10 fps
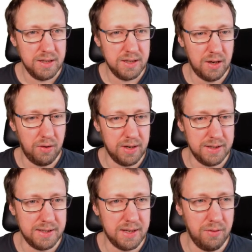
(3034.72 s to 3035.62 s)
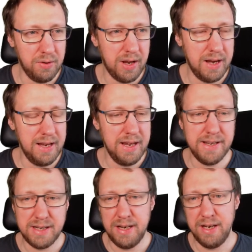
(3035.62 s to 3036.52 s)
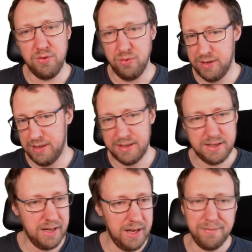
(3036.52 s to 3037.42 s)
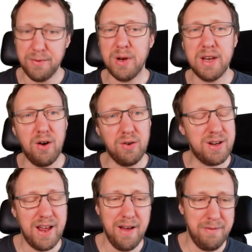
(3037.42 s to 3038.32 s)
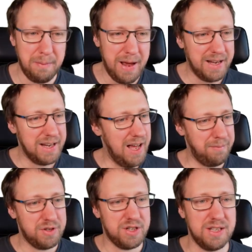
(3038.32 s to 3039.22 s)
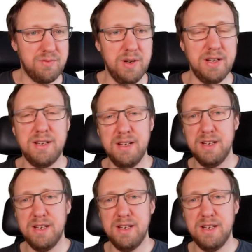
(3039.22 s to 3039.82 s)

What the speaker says: So this is how we can easily do this, even without having MATLAB, just with